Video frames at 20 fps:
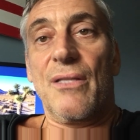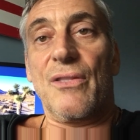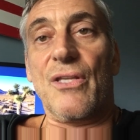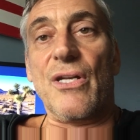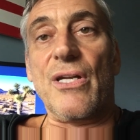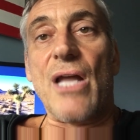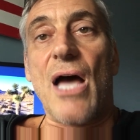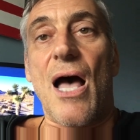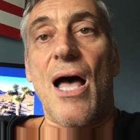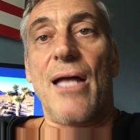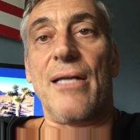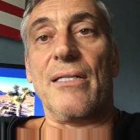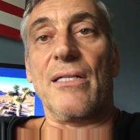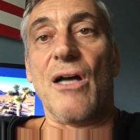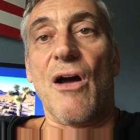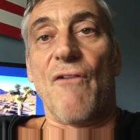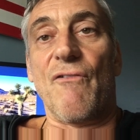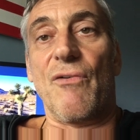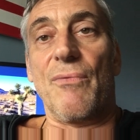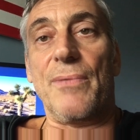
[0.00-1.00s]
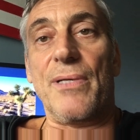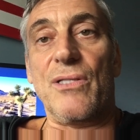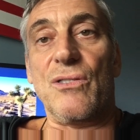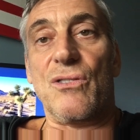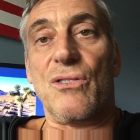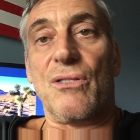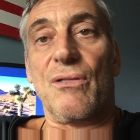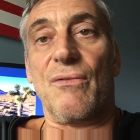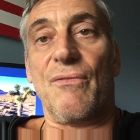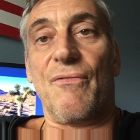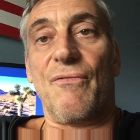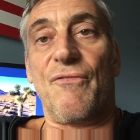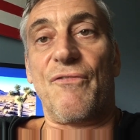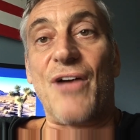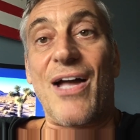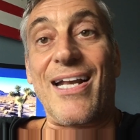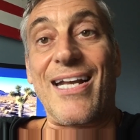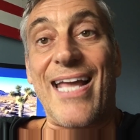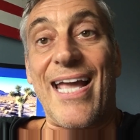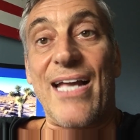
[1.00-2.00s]
the non-government's
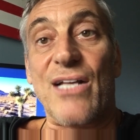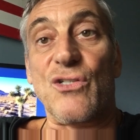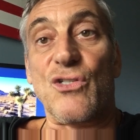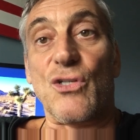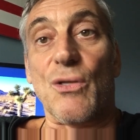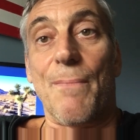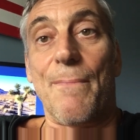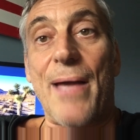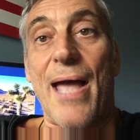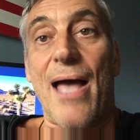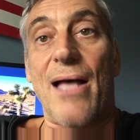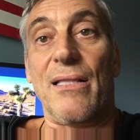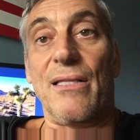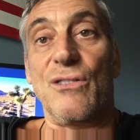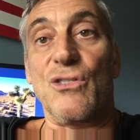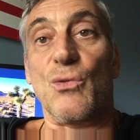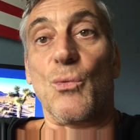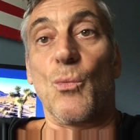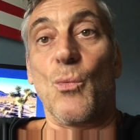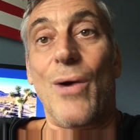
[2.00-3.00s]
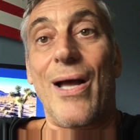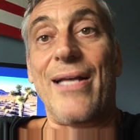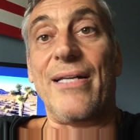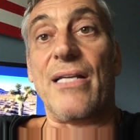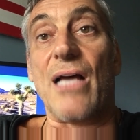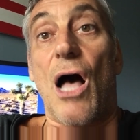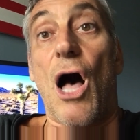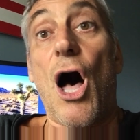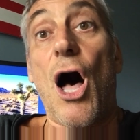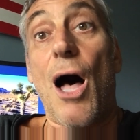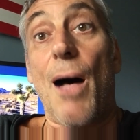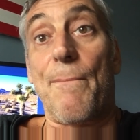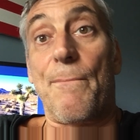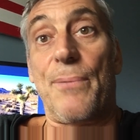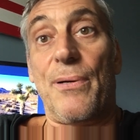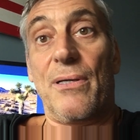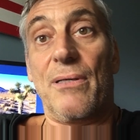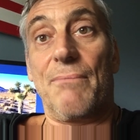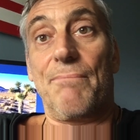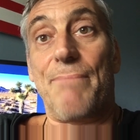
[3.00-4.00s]
financial balance went up
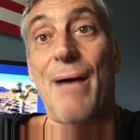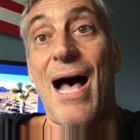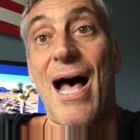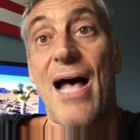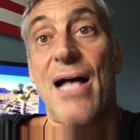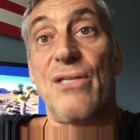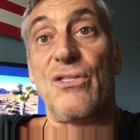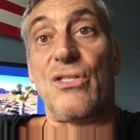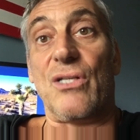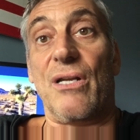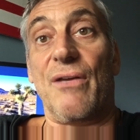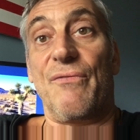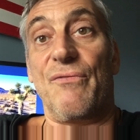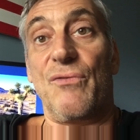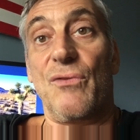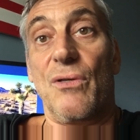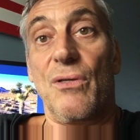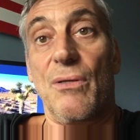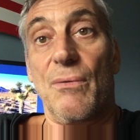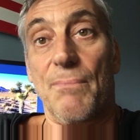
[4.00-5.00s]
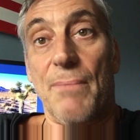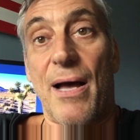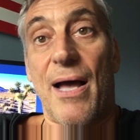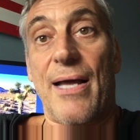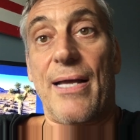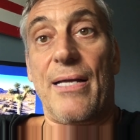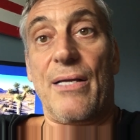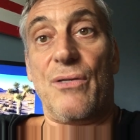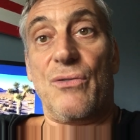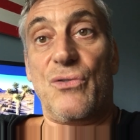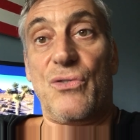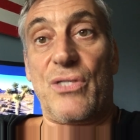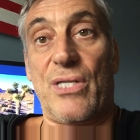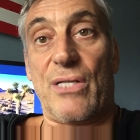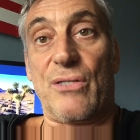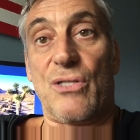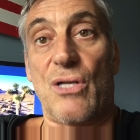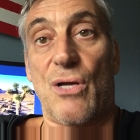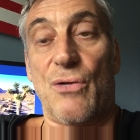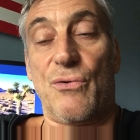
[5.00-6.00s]
positive by
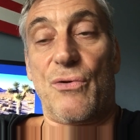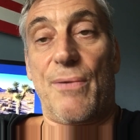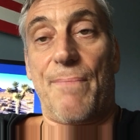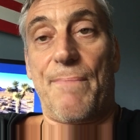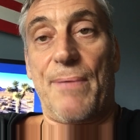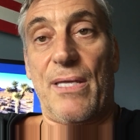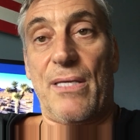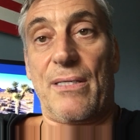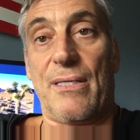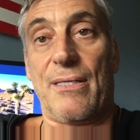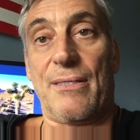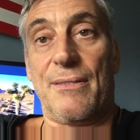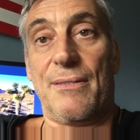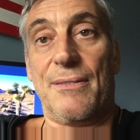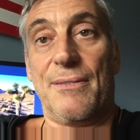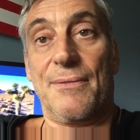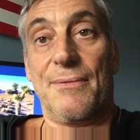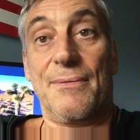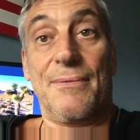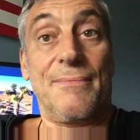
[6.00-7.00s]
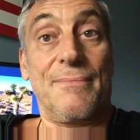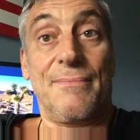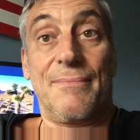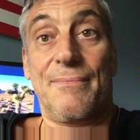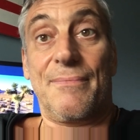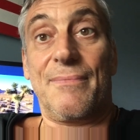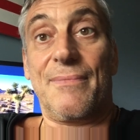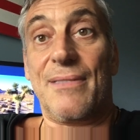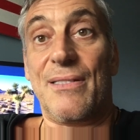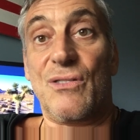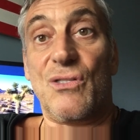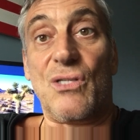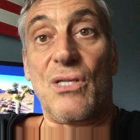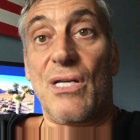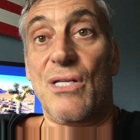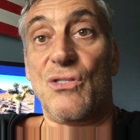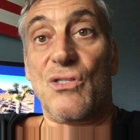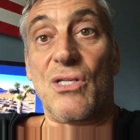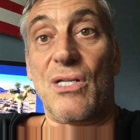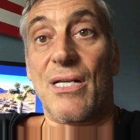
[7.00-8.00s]
$600 billion.
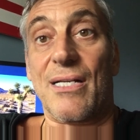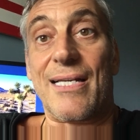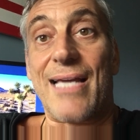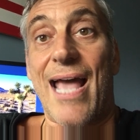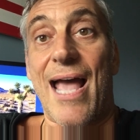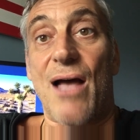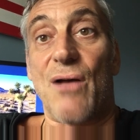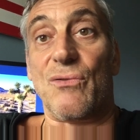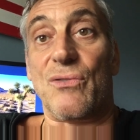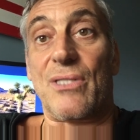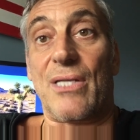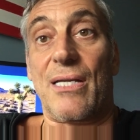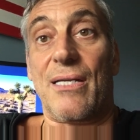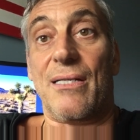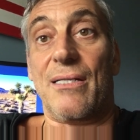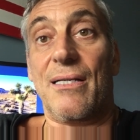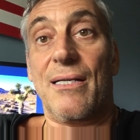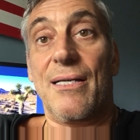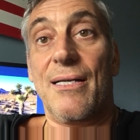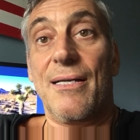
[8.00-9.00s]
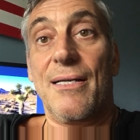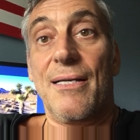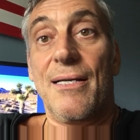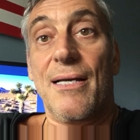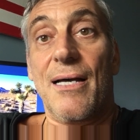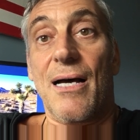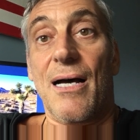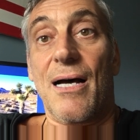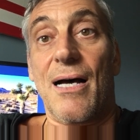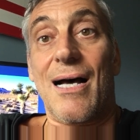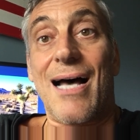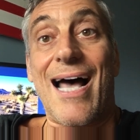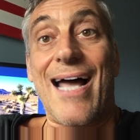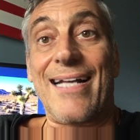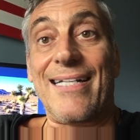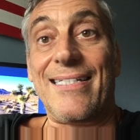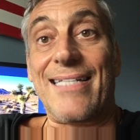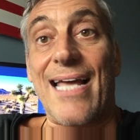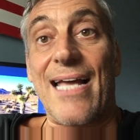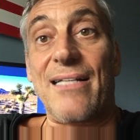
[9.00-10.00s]
It's an accounting
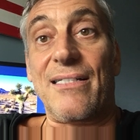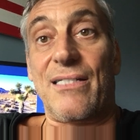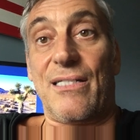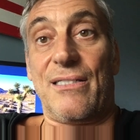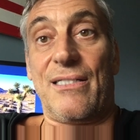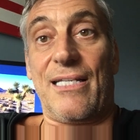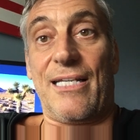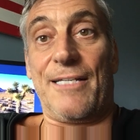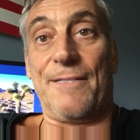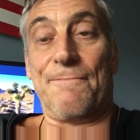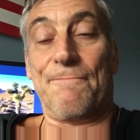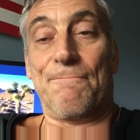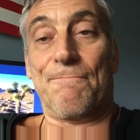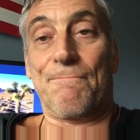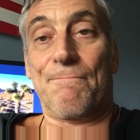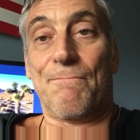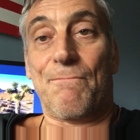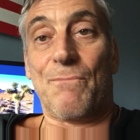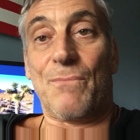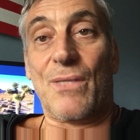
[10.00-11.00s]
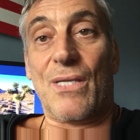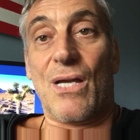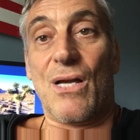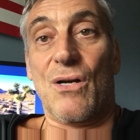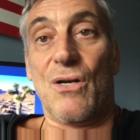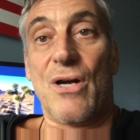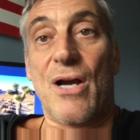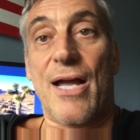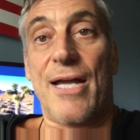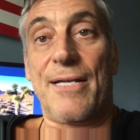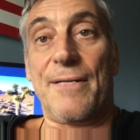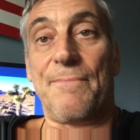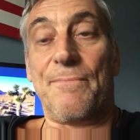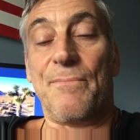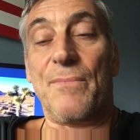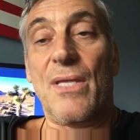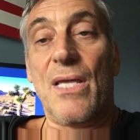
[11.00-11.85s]
identity, all right?